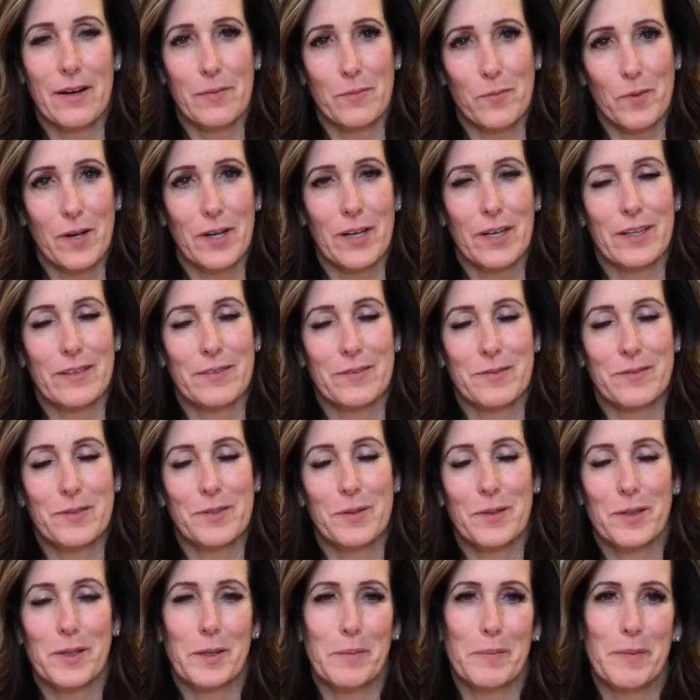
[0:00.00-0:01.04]
want to
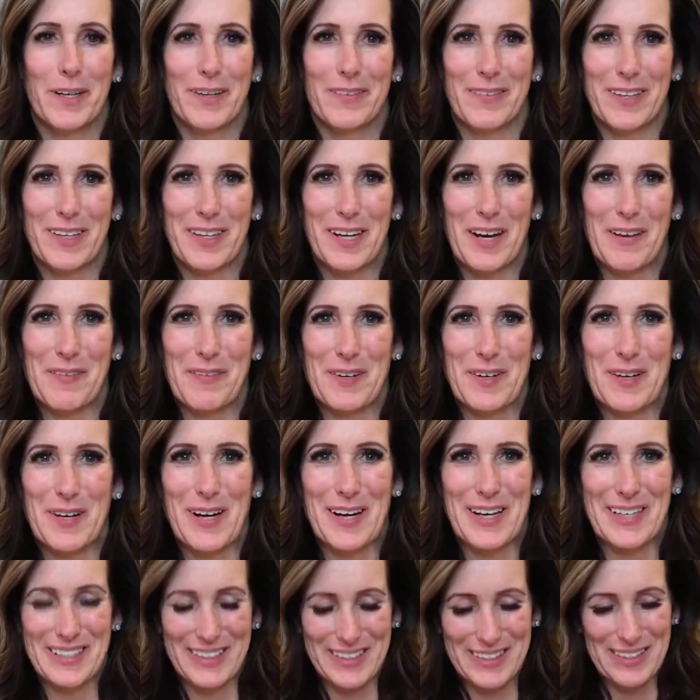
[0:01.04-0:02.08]
do a little bit of a cover
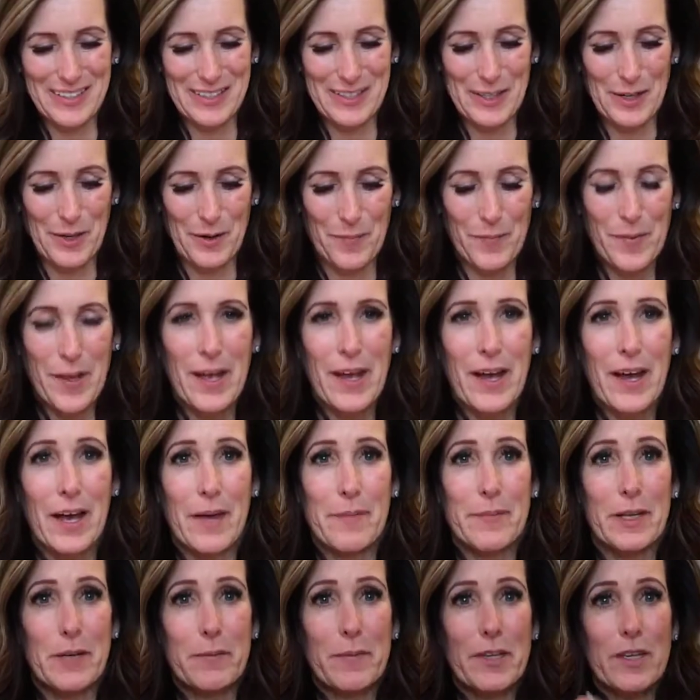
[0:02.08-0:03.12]
on. So I'm
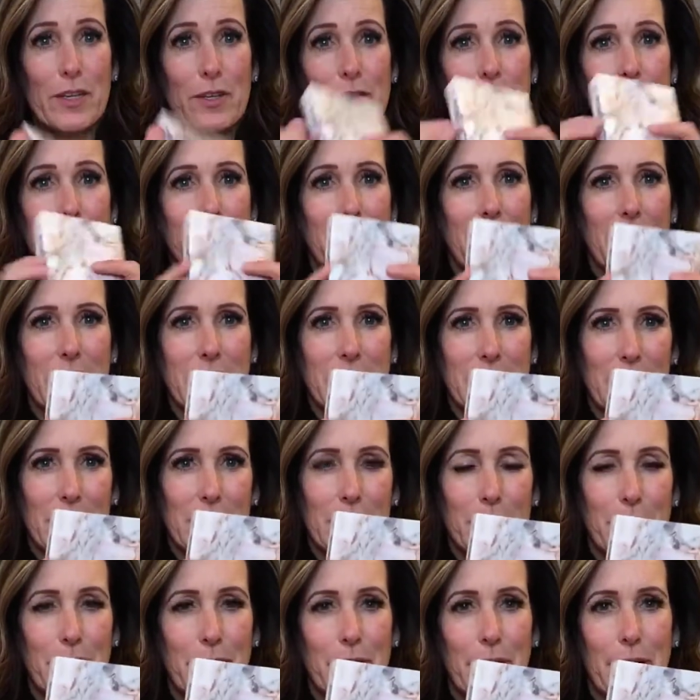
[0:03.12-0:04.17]
going to be using
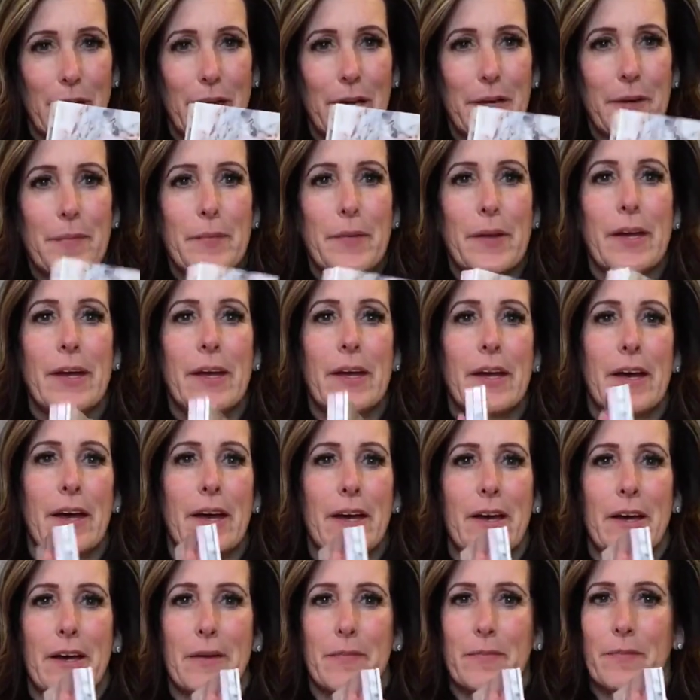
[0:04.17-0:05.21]
Maskcara Beauty.
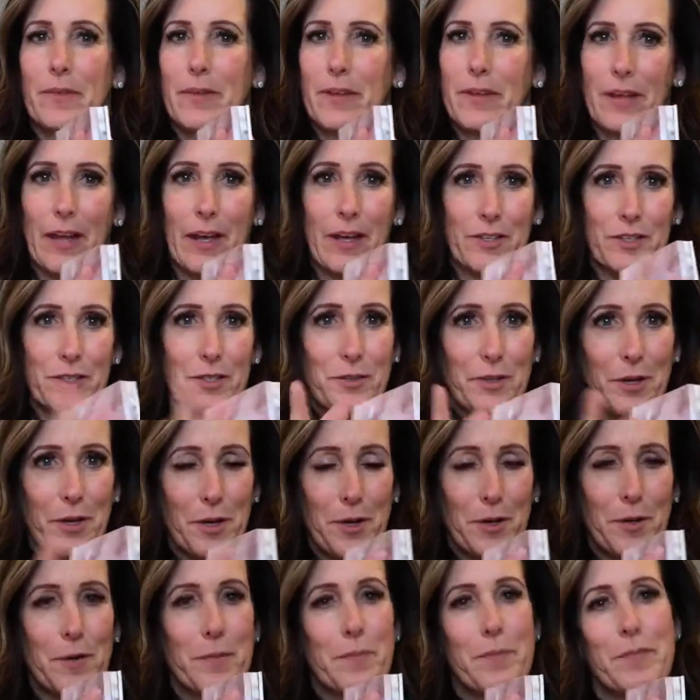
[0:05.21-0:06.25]
As you
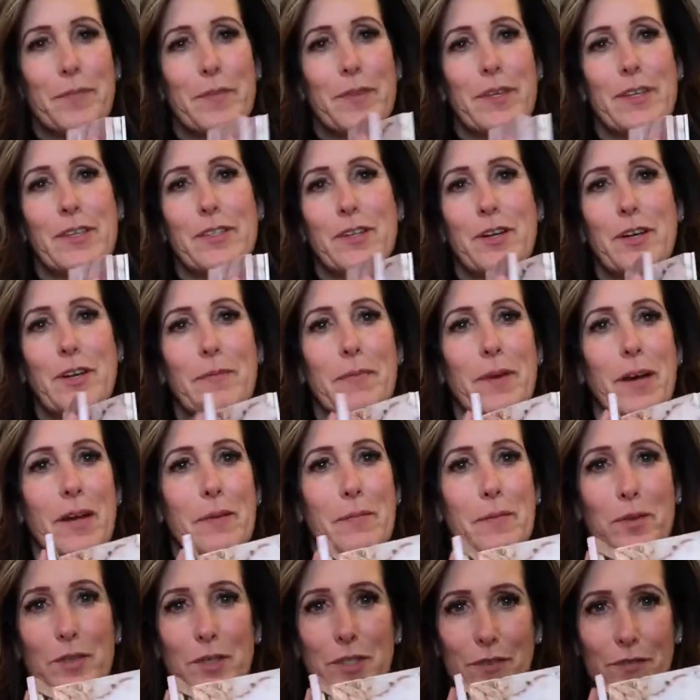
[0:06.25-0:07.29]
know, these are my
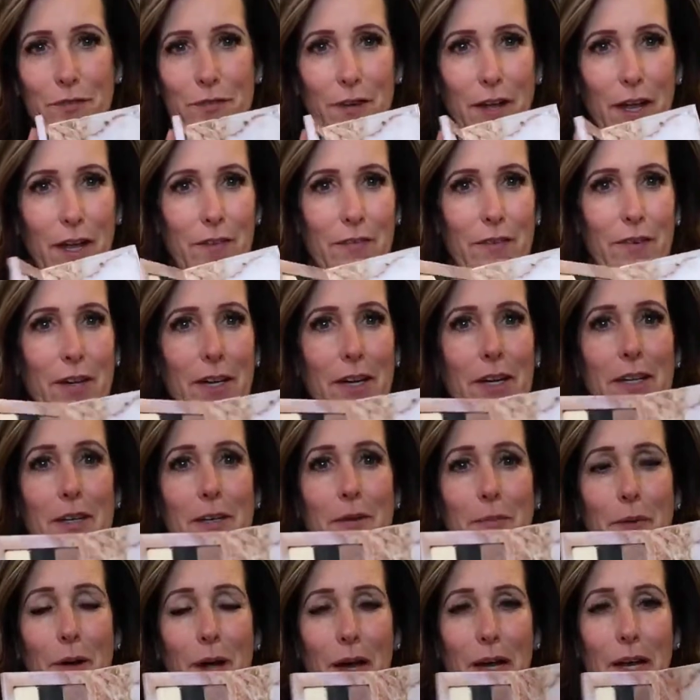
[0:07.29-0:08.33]
most favorite
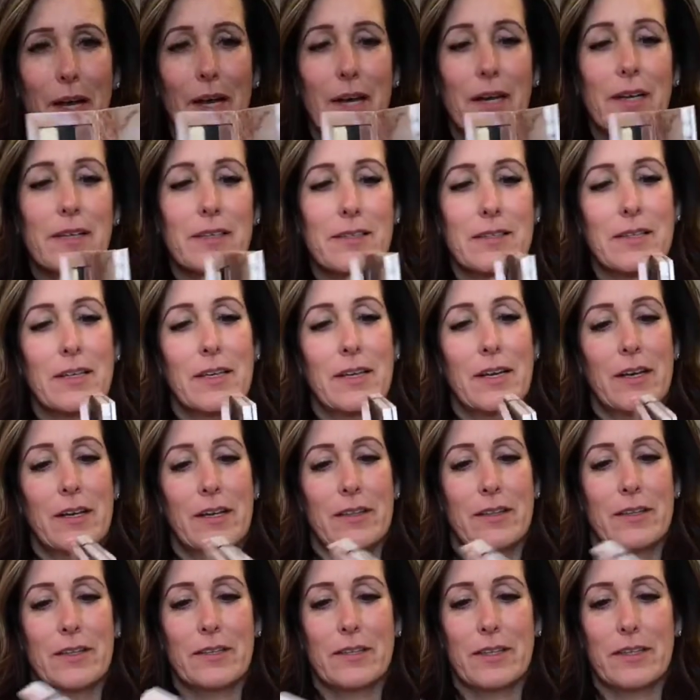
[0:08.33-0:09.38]
products.
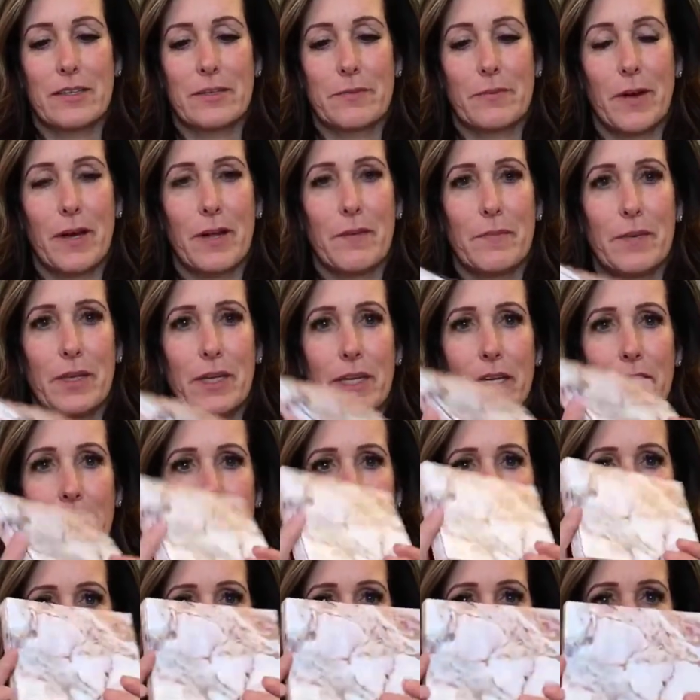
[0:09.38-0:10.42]
This is my mini
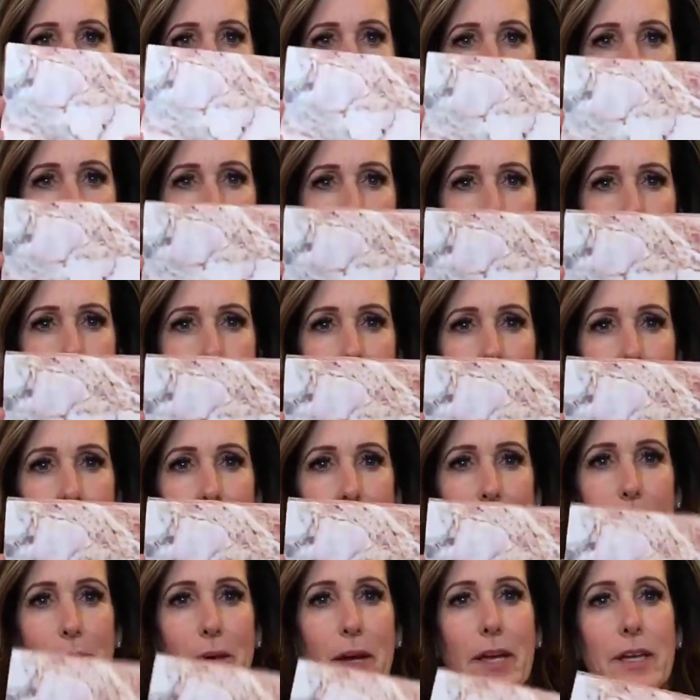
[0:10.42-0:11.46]
double-decker.
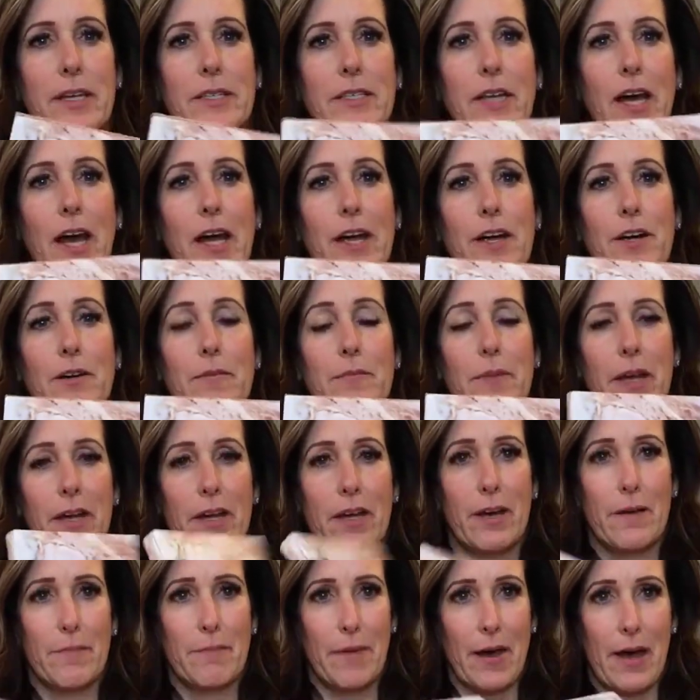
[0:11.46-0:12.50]
It's my entire
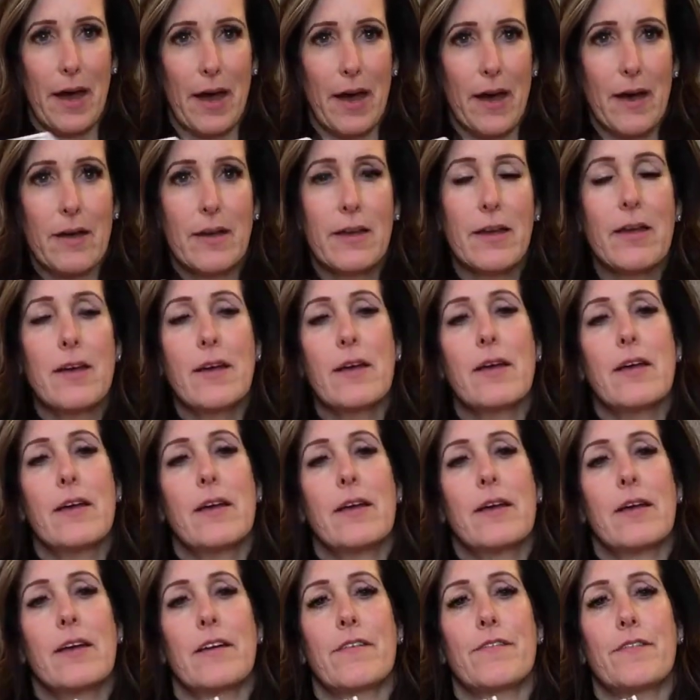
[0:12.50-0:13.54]
makeup bag.
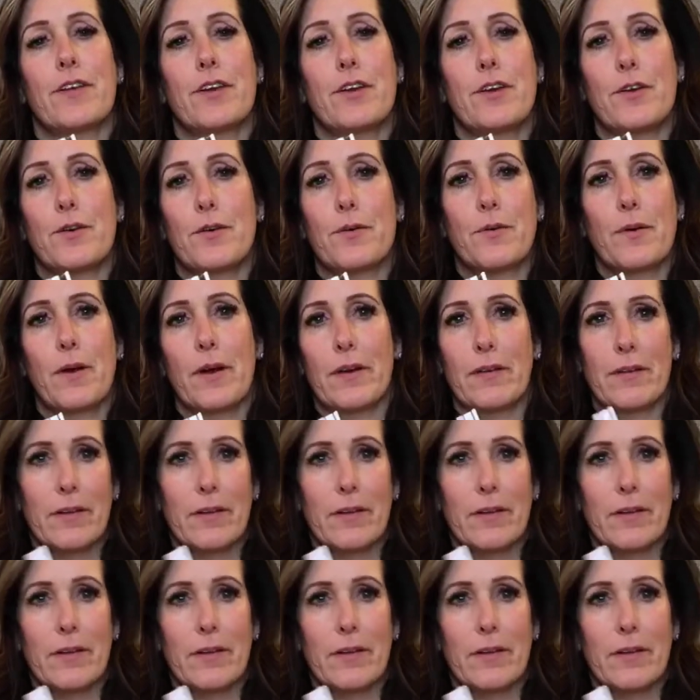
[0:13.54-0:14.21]
If you